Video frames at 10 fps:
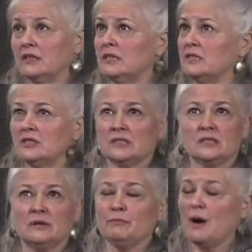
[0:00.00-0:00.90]
it's
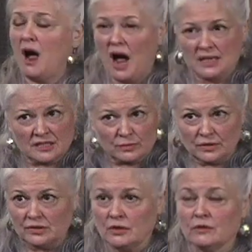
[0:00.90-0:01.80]
just
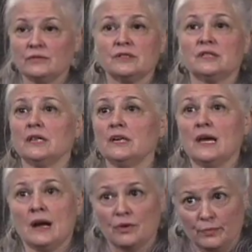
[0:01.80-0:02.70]
impossible to overstate
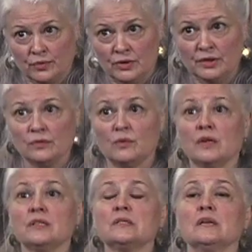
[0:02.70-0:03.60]
how important it
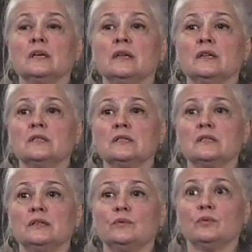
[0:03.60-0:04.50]
was to
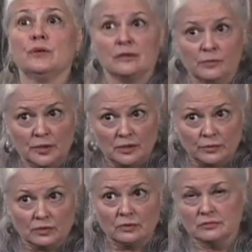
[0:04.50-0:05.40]
see real
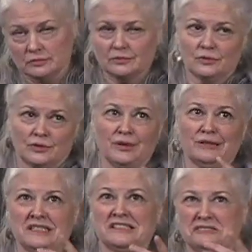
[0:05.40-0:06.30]
people, or
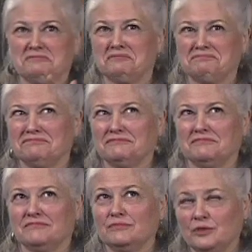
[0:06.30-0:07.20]
at least
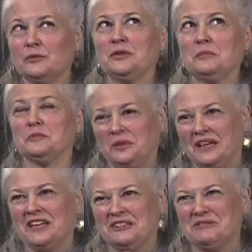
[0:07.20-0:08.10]
real people
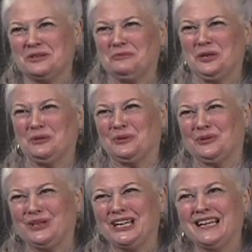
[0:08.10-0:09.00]
playing real
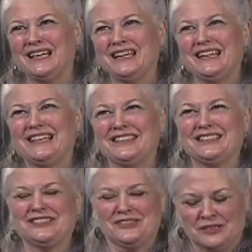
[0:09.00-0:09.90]
people,
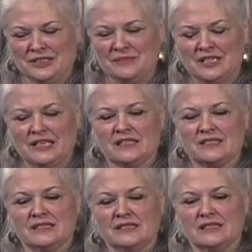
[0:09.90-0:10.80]
in
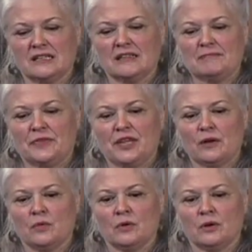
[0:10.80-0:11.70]
circumstances
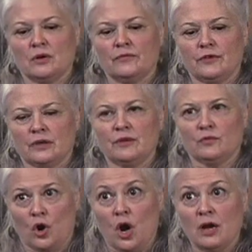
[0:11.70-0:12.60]
that were very
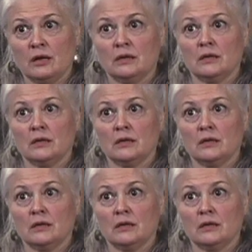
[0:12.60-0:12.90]
raw